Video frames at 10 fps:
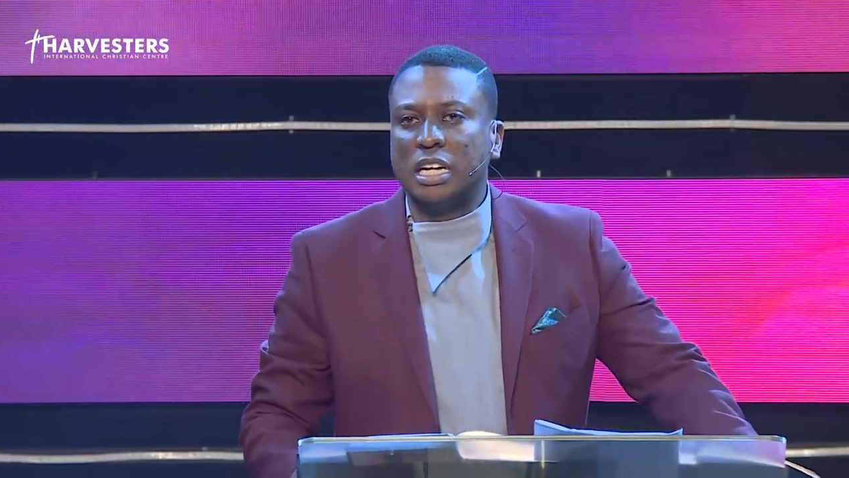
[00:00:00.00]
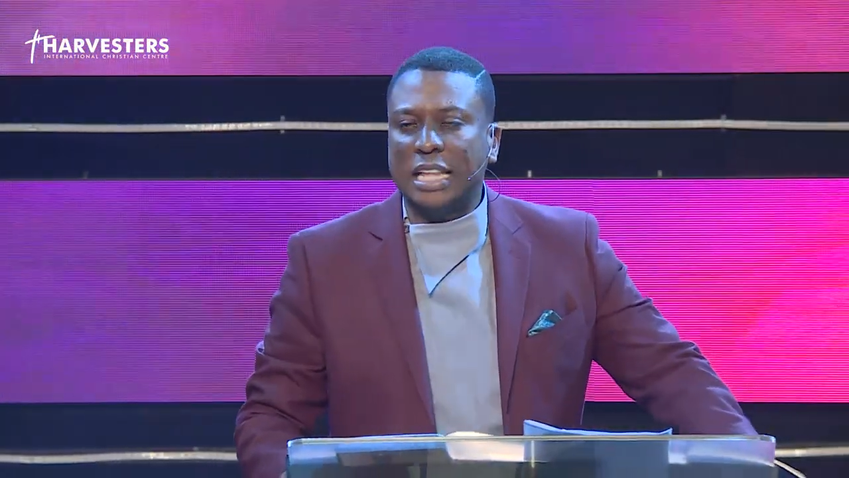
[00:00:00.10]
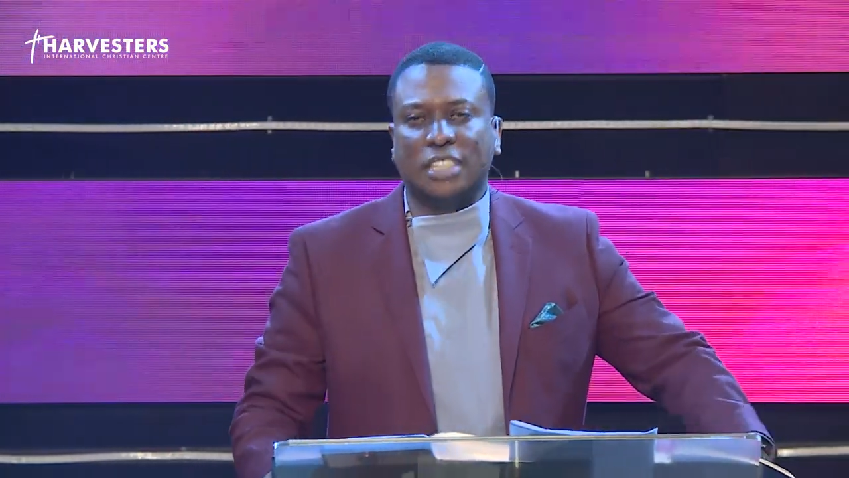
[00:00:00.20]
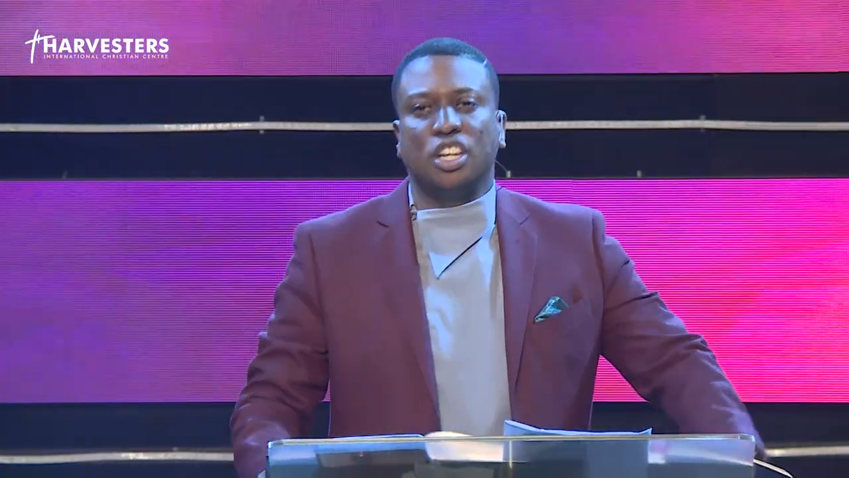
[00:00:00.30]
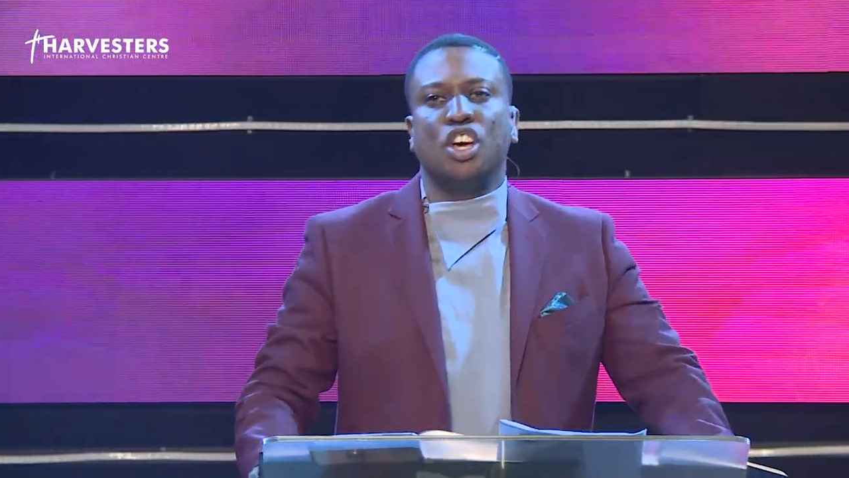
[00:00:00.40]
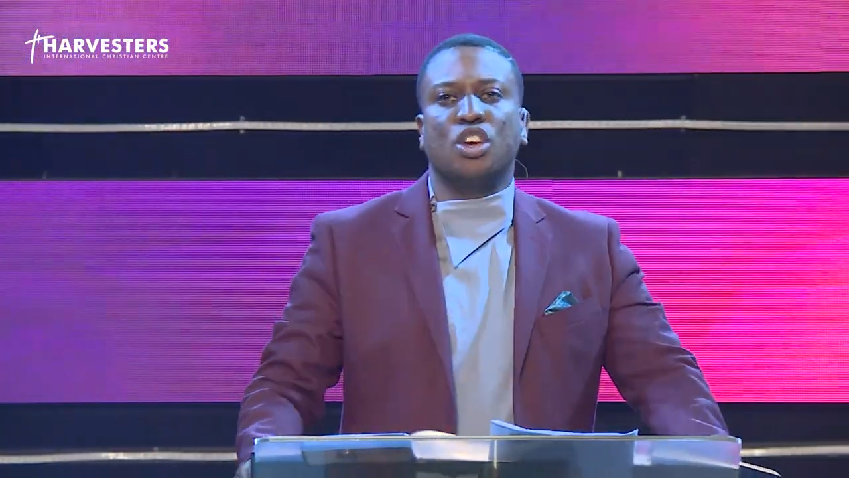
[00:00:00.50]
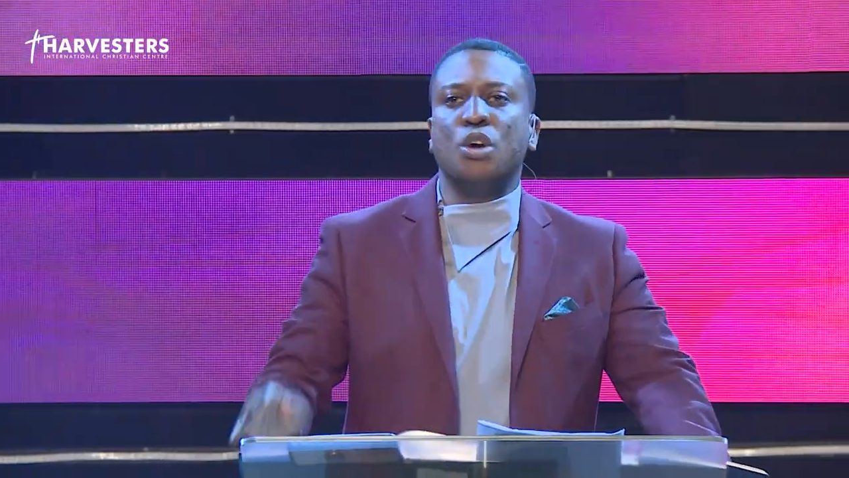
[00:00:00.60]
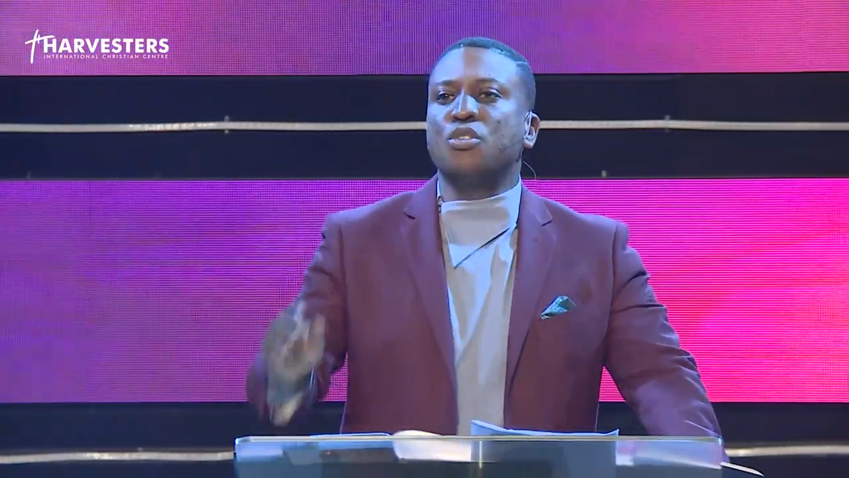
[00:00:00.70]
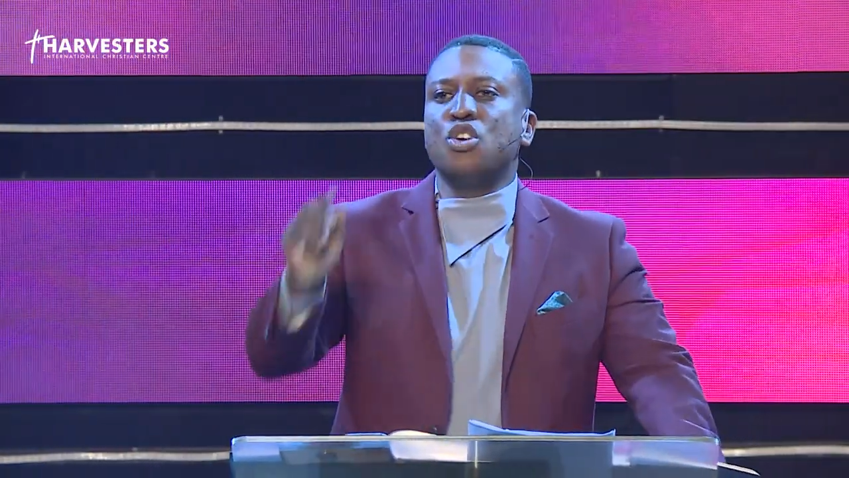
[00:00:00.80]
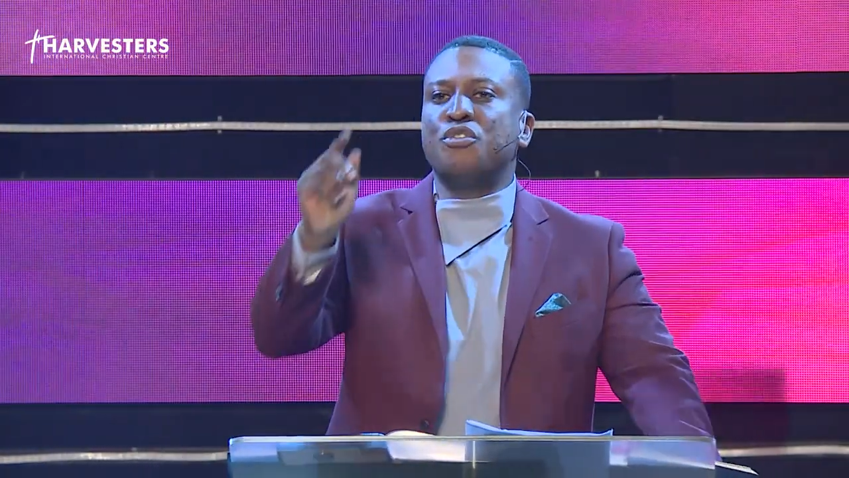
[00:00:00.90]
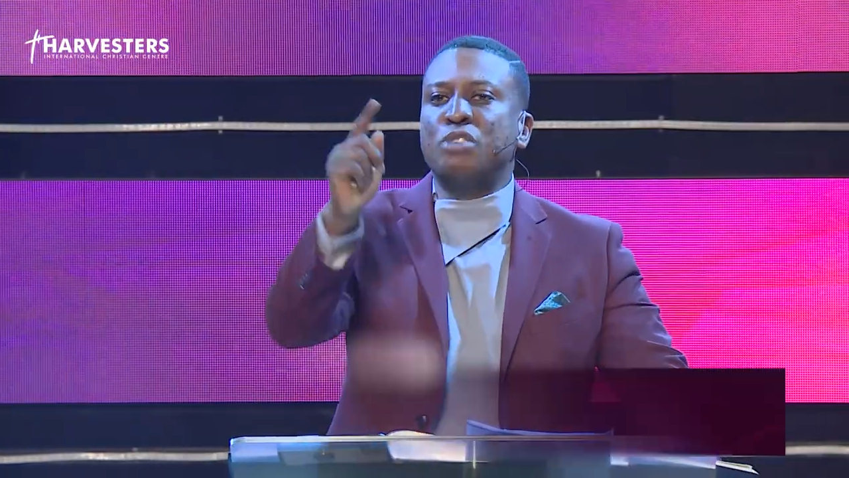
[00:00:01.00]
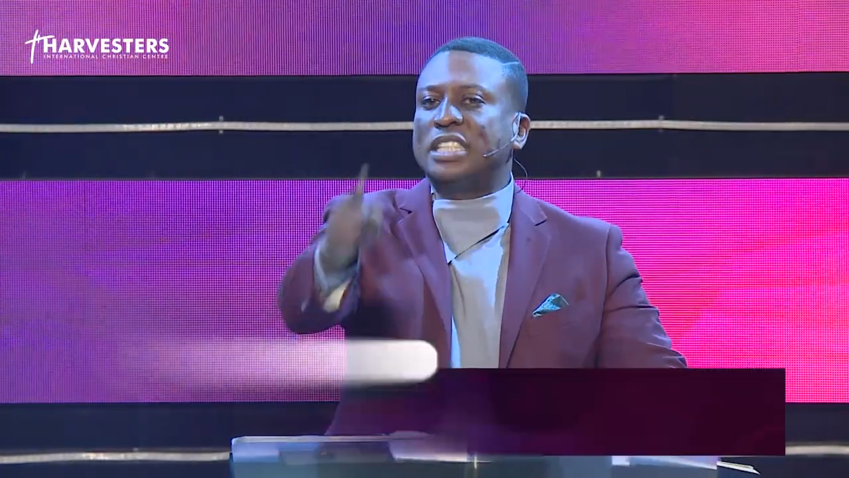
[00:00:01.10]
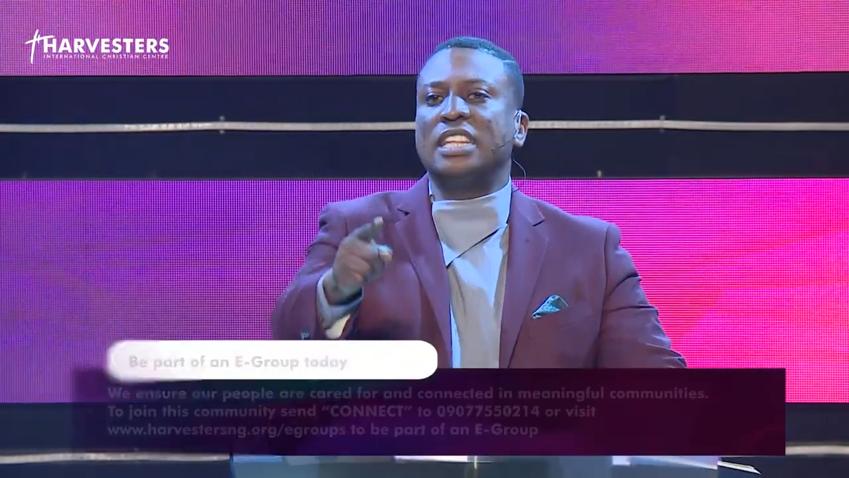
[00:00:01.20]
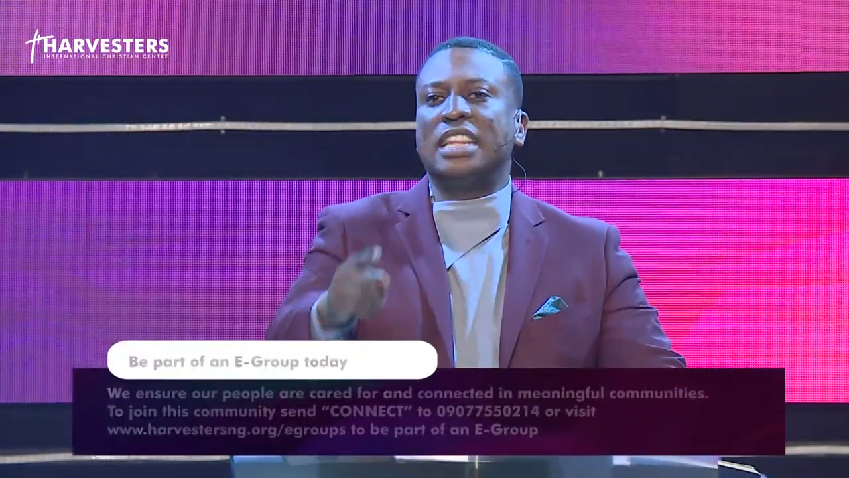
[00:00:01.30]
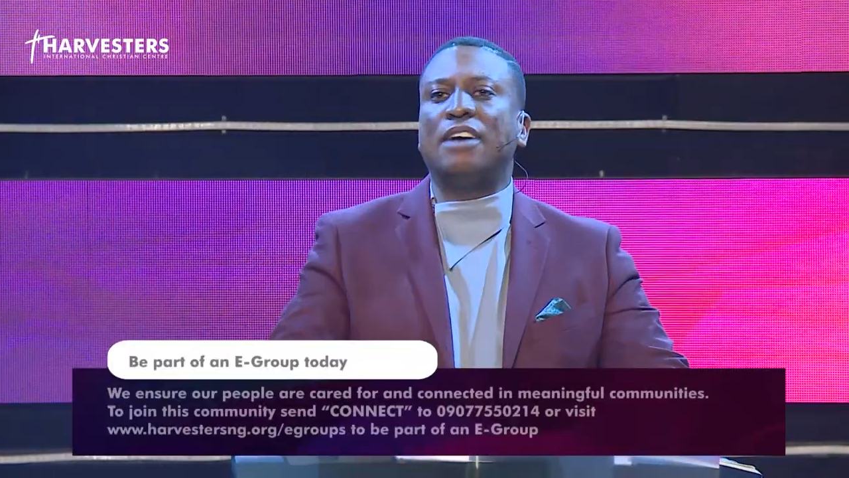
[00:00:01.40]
that you've written